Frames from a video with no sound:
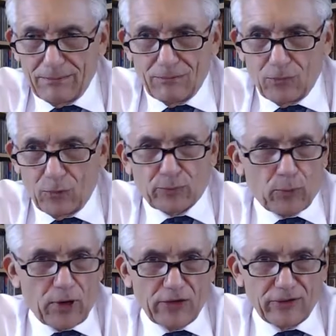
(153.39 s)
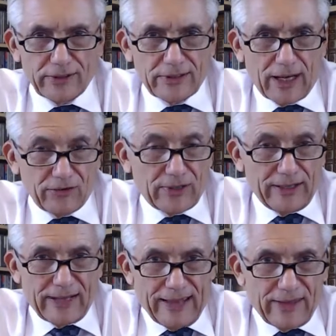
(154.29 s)
was proselytized
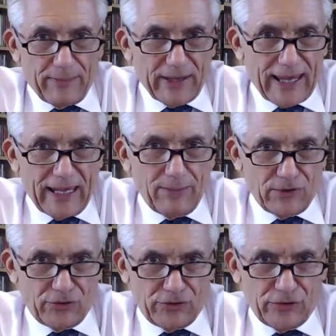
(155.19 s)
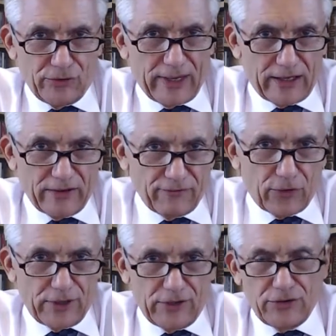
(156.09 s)
and they became a Jew? They
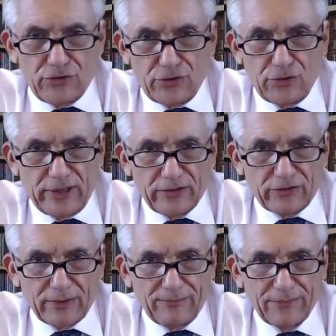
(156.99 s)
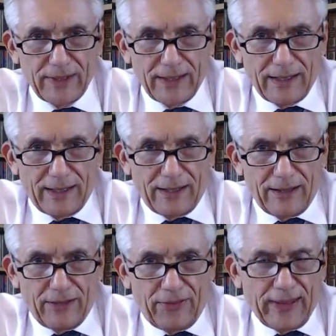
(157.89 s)
converted to Judaism.
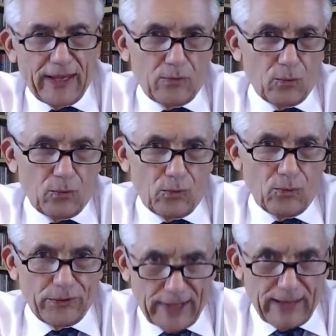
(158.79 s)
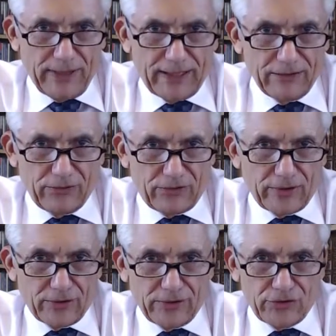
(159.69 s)
Then would they be
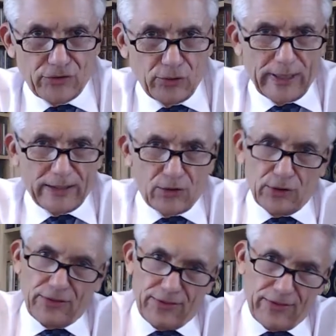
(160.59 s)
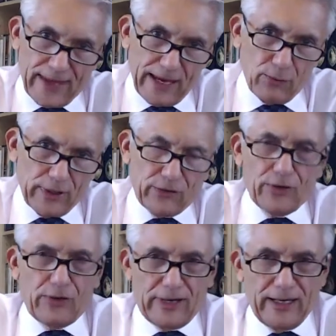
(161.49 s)
considered Jew, and could they
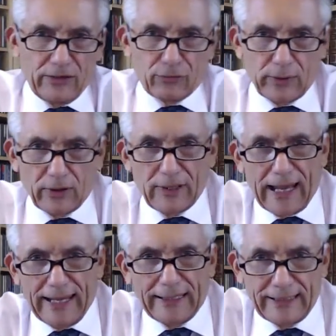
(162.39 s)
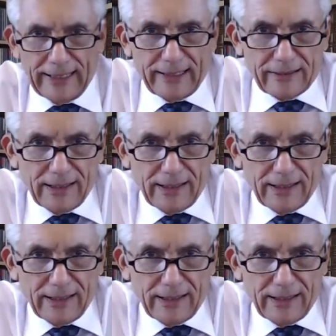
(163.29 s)
return to Israel and get